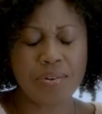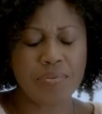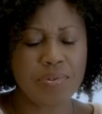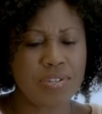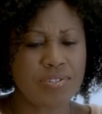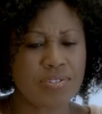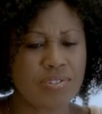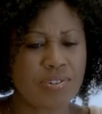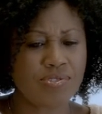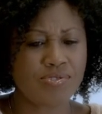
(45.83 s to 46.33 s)
of
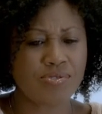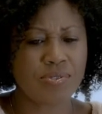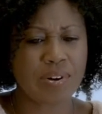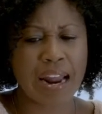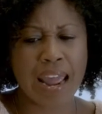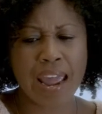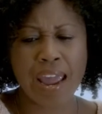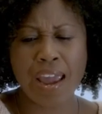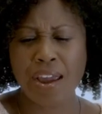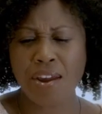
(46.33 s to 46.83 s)
research on
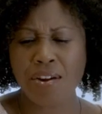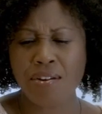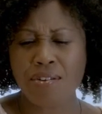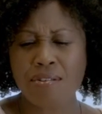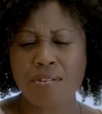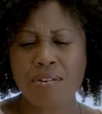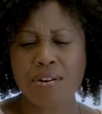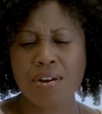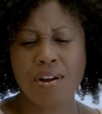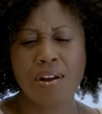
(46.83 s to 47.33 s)

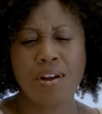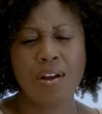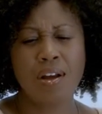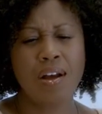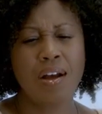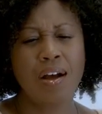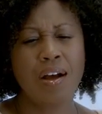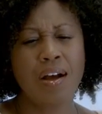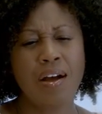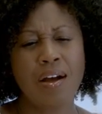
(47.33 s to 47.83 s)
hair.
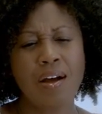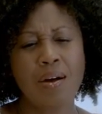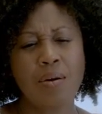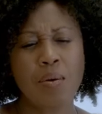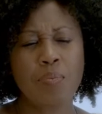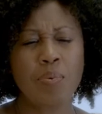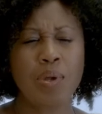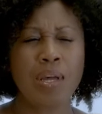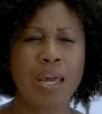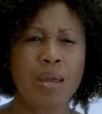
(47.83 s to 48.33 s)
Uh,
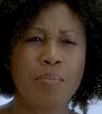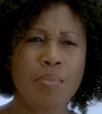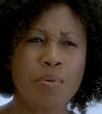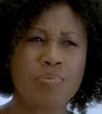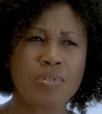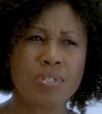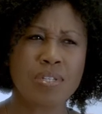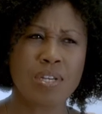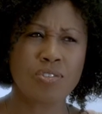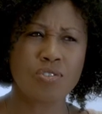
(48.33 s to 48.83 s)
I became
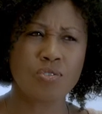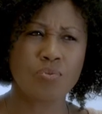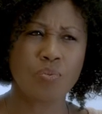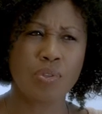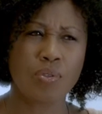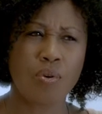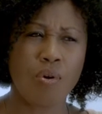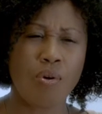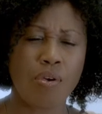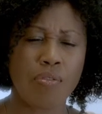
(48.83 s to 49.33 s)
obsessed
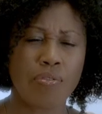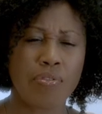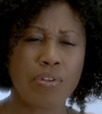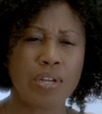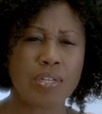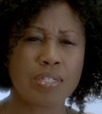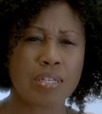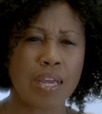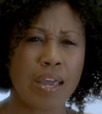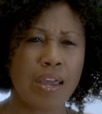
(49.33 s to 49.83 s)
with all
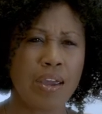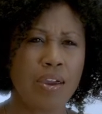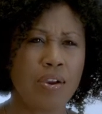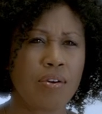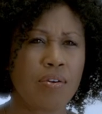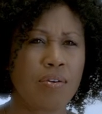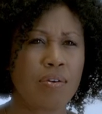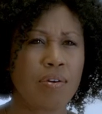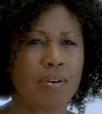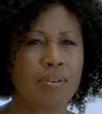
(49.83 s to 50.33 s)
things
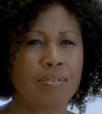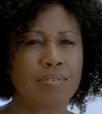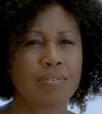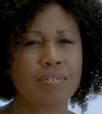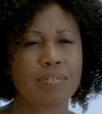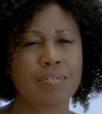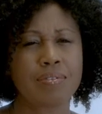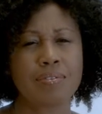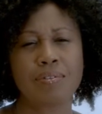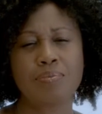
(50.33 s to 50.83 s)
hair. I
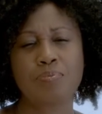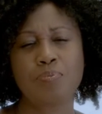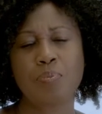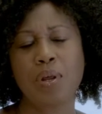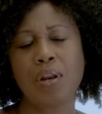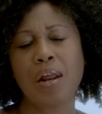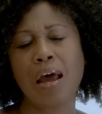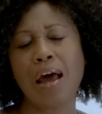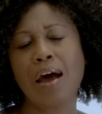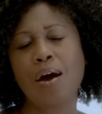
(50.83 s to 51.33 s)

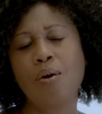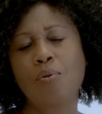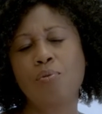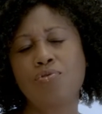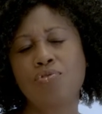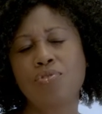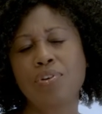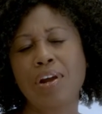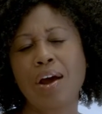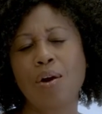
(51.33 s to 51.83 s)
spent
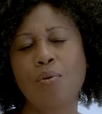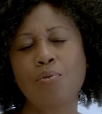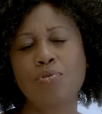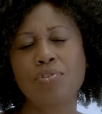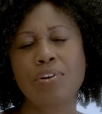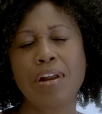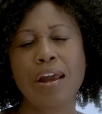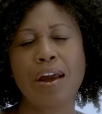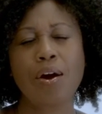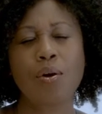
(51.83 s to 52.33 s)
hours and hours
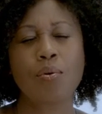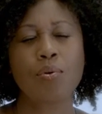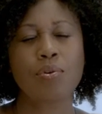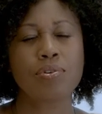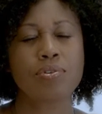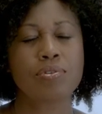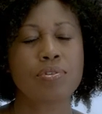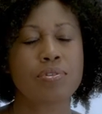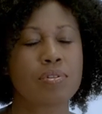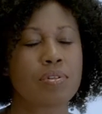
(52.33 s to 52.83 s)
and
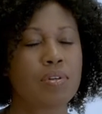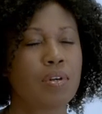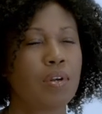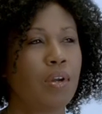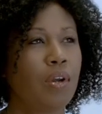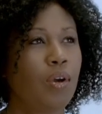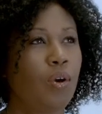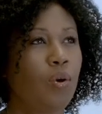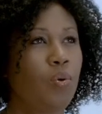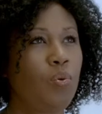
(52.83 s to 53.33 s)
hours
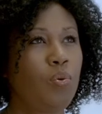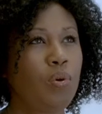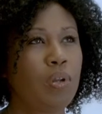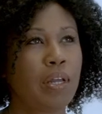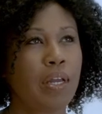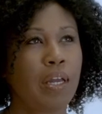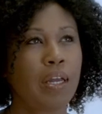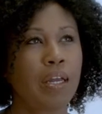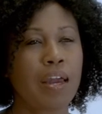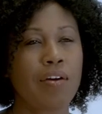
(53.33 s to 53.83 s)

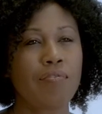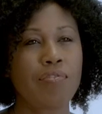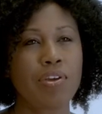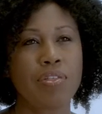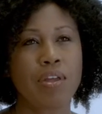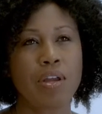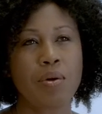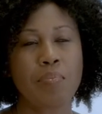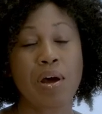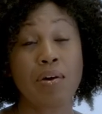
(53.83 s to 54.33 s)
Googling
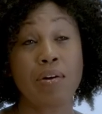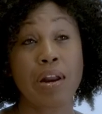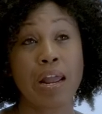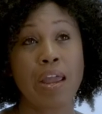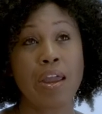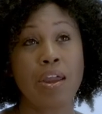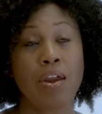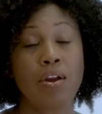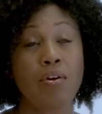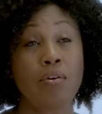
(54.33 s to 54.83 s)
everything about
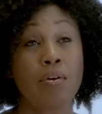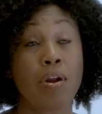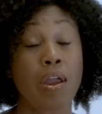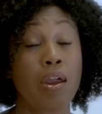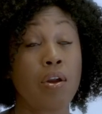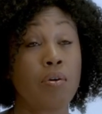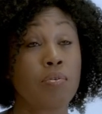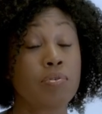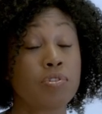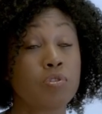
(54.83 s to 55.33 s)
hair,
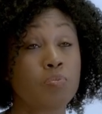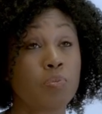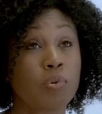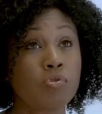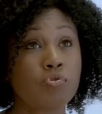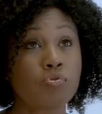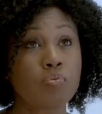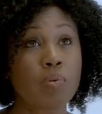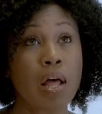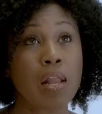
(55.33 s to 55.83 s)
hair and
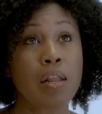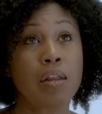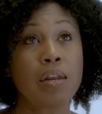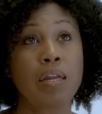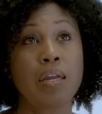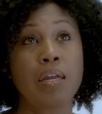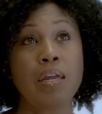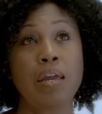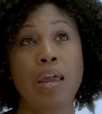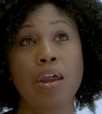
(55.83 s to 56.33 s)

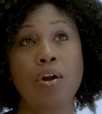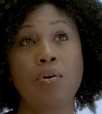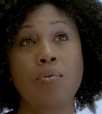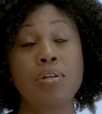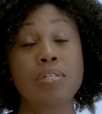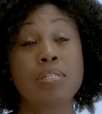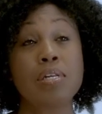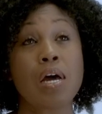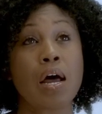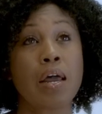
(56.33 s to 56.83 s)
spirituality, hair
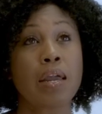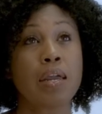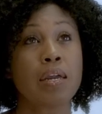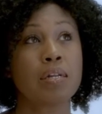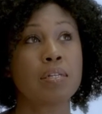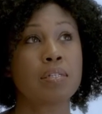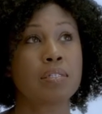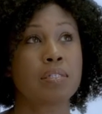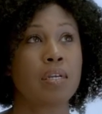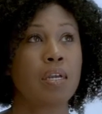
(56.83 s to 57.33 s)
and diet,